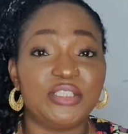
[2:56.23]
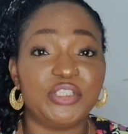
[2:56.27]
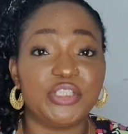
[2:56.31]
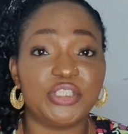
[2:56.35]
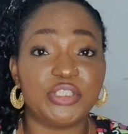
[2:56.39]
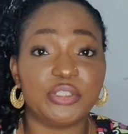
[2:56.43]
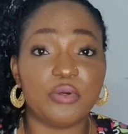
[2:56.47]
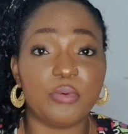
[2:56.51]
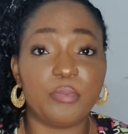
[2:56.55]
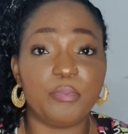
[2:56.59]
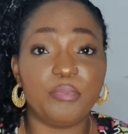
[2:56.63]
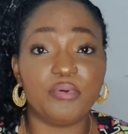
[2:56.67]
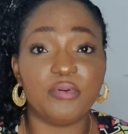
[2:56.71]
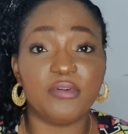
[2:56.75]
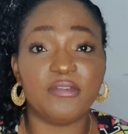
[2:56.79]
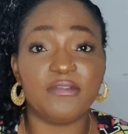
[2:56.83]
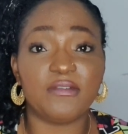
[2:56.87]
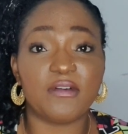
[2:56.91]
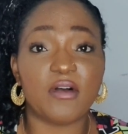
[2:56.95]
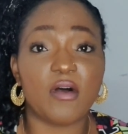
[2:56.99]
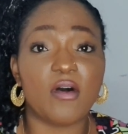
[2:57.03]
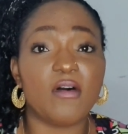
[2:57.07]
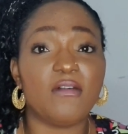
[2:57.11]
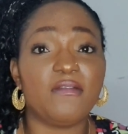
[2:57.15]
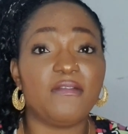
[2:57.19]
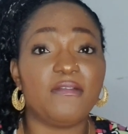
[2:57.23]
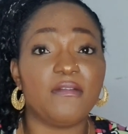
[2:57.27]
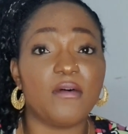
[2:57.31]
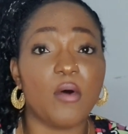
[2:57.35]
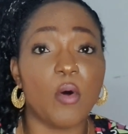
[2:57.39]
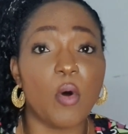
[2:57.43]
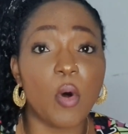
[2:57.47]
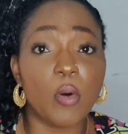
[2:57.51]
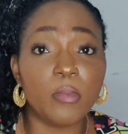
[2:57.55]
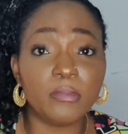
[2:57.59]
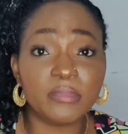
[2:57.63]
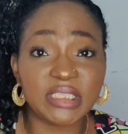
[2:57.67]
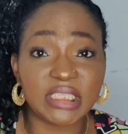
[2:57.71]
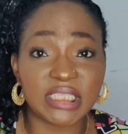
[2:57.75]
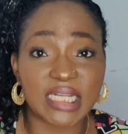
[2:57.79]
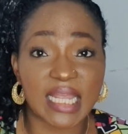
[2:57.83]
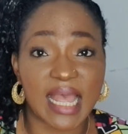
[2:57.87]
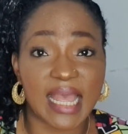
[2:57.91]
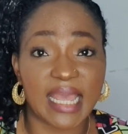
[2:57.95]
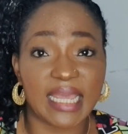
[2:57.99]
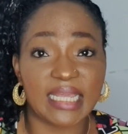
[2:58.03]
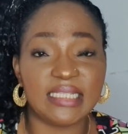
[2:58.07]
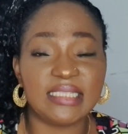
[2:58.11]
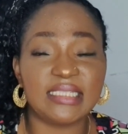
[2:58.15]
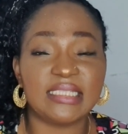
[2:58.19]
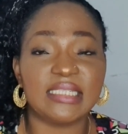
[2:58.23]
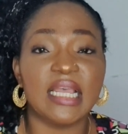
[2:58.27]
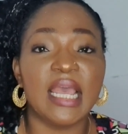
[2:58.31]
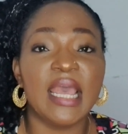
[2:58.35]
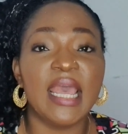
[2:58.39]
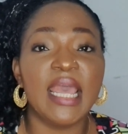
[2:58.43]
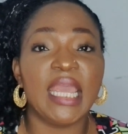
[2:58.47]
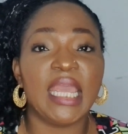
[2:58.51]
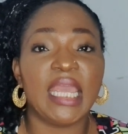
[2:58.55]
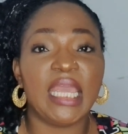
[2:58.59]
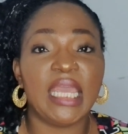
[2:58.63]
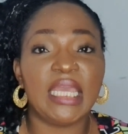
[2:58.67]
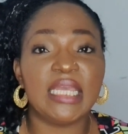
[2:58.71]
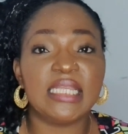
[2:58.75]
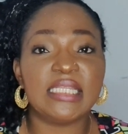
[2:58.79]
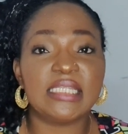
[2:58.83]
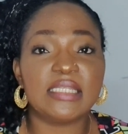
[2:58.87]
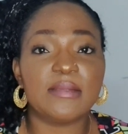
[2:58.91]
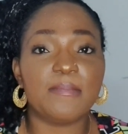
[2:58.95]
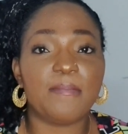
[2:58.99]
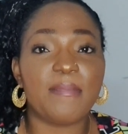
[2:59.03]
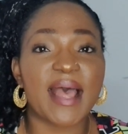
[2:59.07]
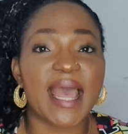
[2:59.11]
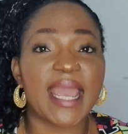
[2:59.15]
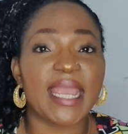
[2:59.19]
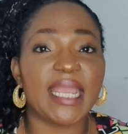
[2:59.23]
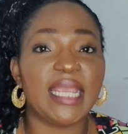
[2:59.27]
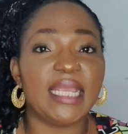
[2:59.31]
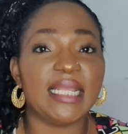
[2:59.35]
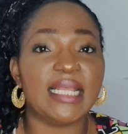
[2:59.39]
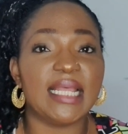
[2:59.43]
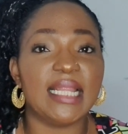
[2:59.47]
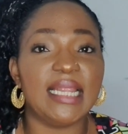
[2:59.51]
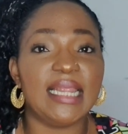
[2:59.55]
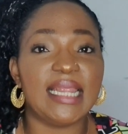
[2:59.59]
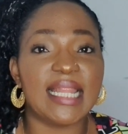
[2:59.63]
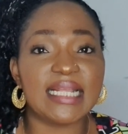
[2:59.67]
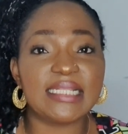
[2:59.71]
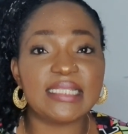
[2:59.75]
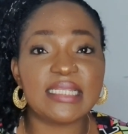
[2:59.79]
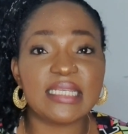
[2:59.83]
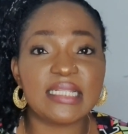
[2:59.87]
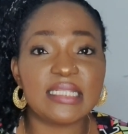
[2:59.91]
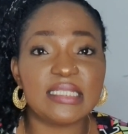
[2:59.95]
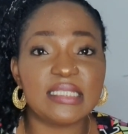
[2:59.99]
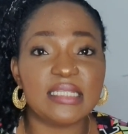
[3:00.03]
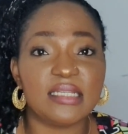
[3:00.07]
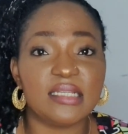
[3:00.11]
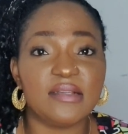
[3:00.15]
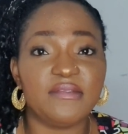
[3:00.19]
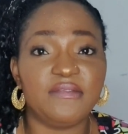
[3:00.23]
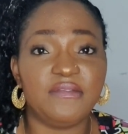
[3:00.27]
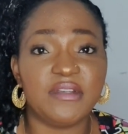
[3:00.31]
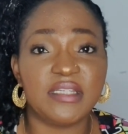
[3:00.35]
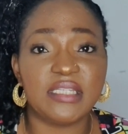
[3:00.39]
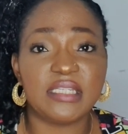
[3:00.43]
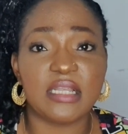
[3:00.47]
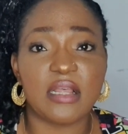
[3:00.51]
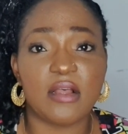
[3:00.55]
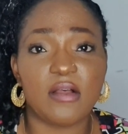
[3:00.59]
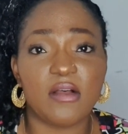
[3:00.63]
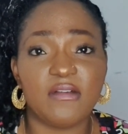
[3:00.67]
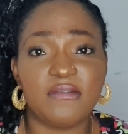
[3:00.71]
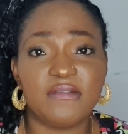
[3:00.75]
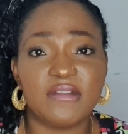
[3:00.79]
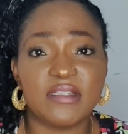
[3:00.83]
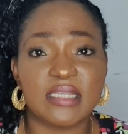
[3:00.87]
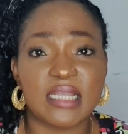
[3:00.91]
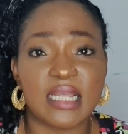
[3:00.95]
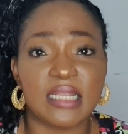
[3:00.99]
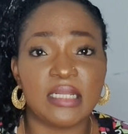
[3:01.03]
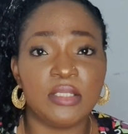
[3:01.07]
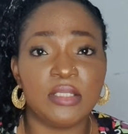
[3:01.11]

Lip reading: show proof of home ties is by letting the visa officer